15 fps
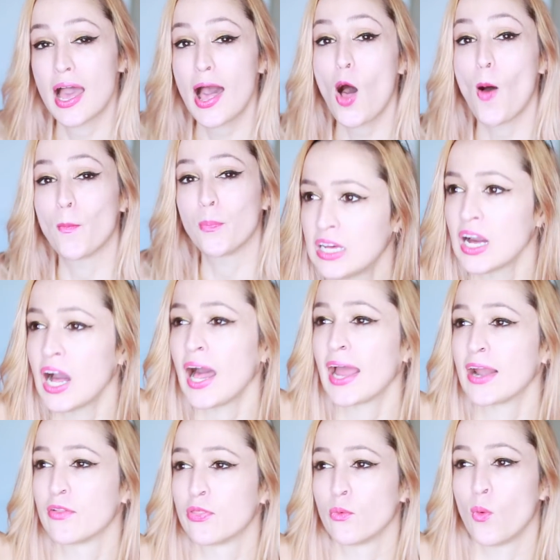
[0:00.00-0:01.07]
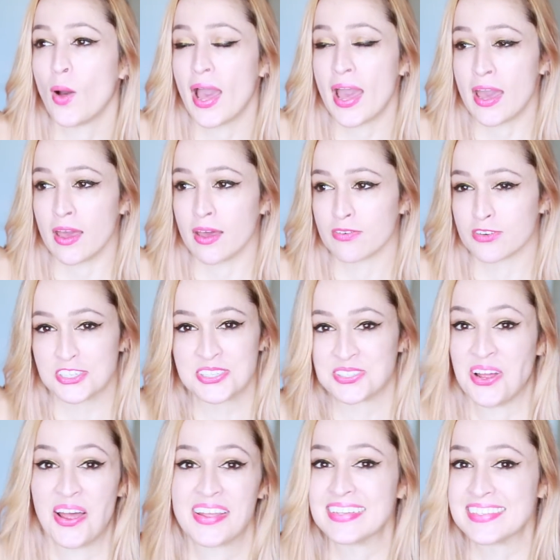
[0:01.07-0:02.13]
help guide the way for
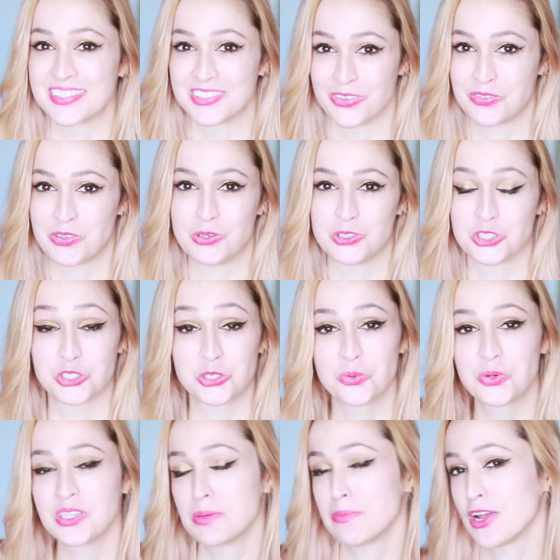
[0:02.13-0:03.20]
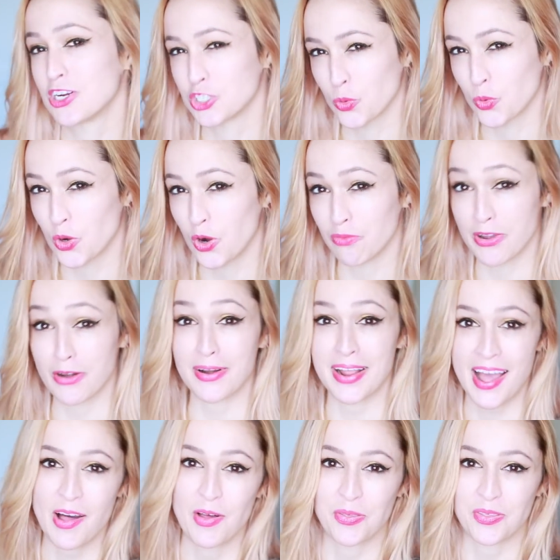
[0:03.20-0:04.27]
science in the future to really make sure we're all very
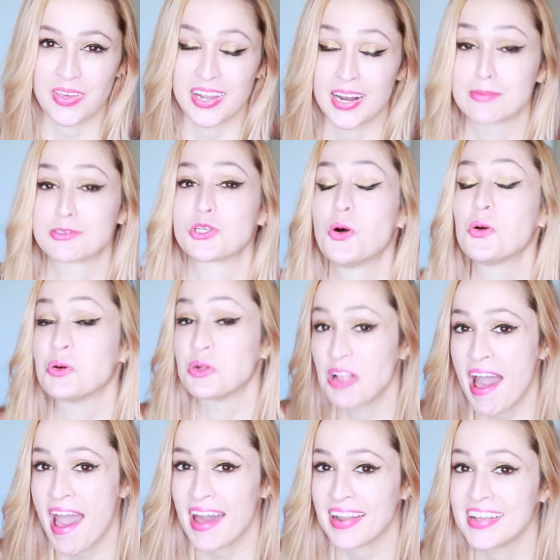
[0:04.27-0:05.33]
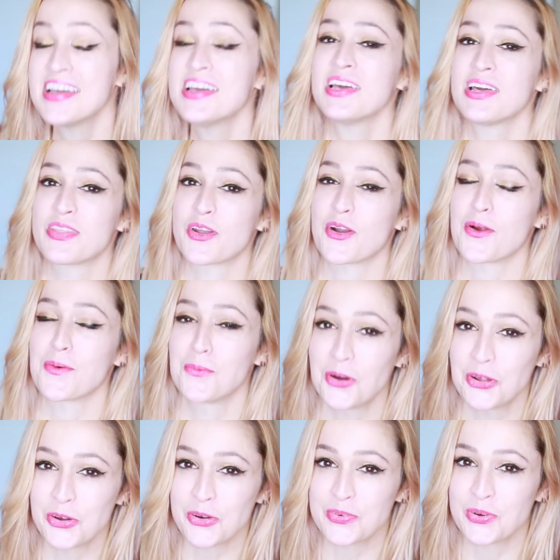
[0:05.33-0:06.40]
healthy. And I'm so glad that our
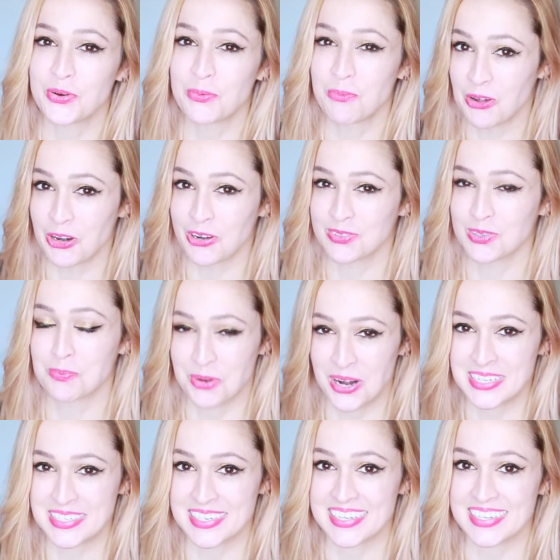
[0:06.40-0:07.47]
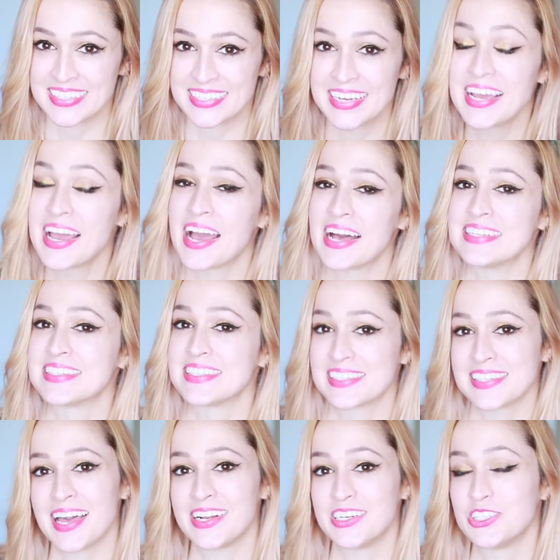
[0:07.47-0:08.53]
wonderful, wonderful president has
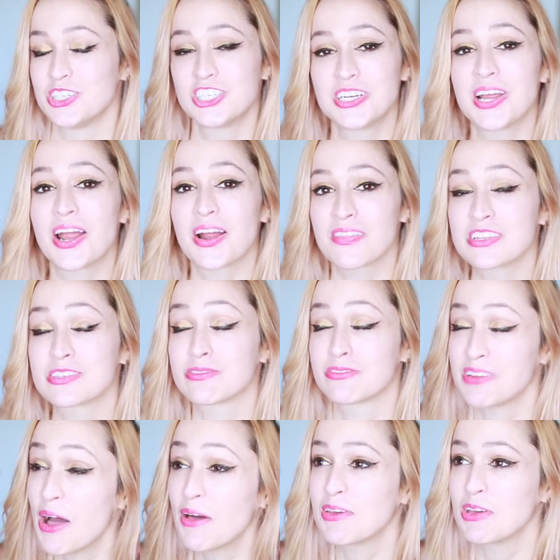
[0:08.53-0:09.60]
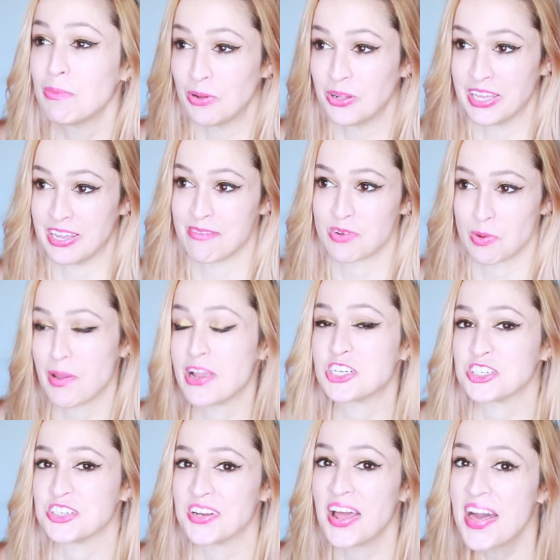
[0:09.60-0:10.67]
decided to share this valuable
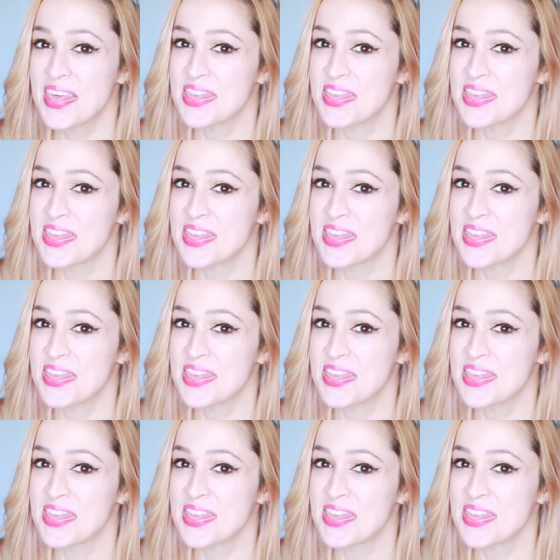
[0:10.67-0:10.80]
information.